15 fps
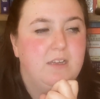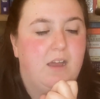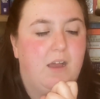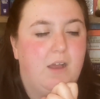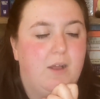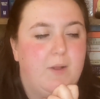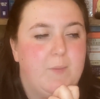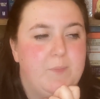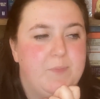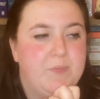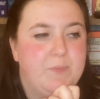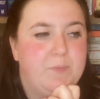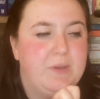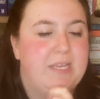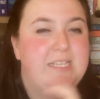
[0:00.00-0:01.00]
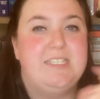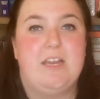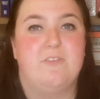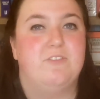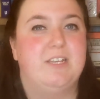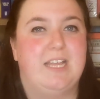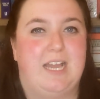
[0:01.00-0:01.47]
But he
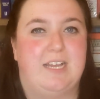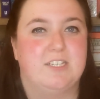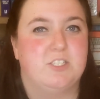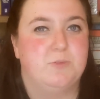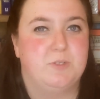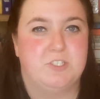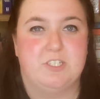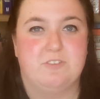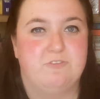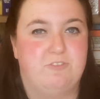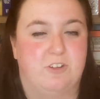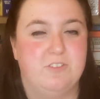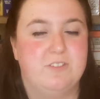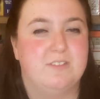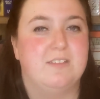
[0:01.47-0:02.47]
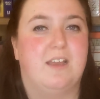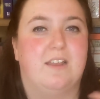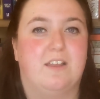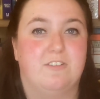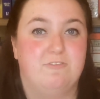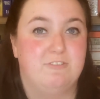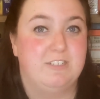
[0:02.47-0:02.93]
definitely had switching fonts
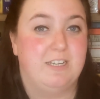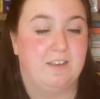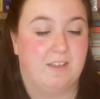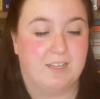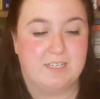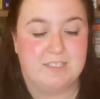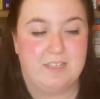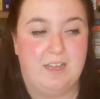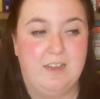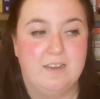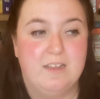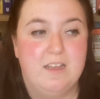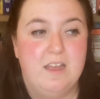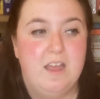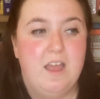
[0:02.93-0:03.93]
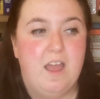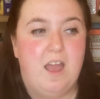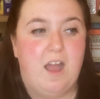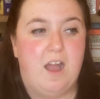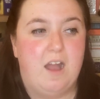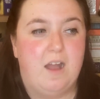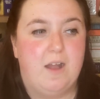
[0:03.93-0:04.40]
and I really liked that.
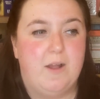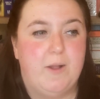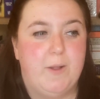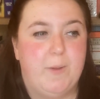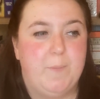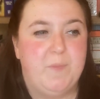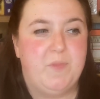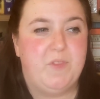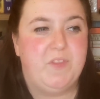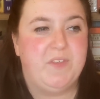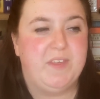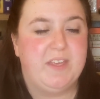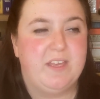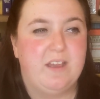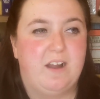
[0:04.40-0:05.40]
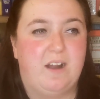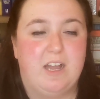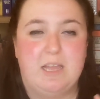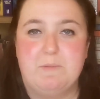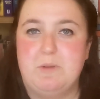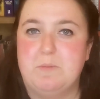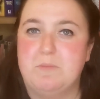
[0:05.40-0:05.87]
The
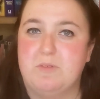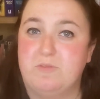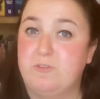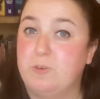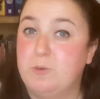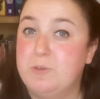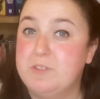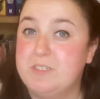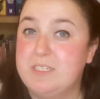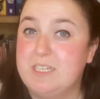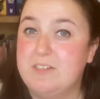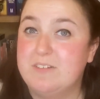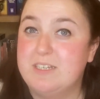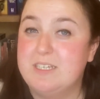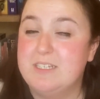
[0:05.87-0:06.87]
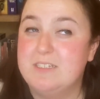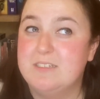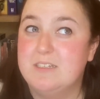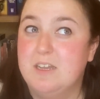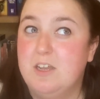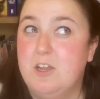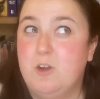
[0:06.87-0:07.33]
I Am Number 4
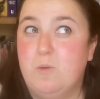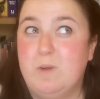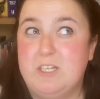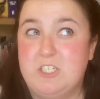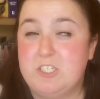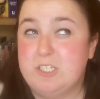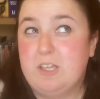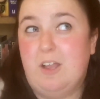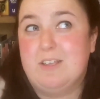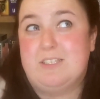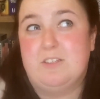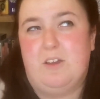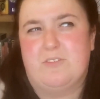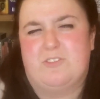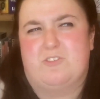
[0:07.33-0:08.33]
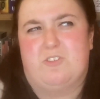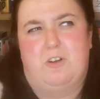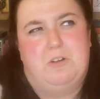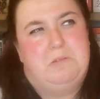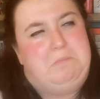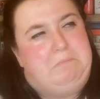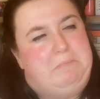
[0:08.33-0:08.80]
series, which started off
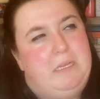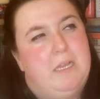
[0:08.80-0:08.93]
strong,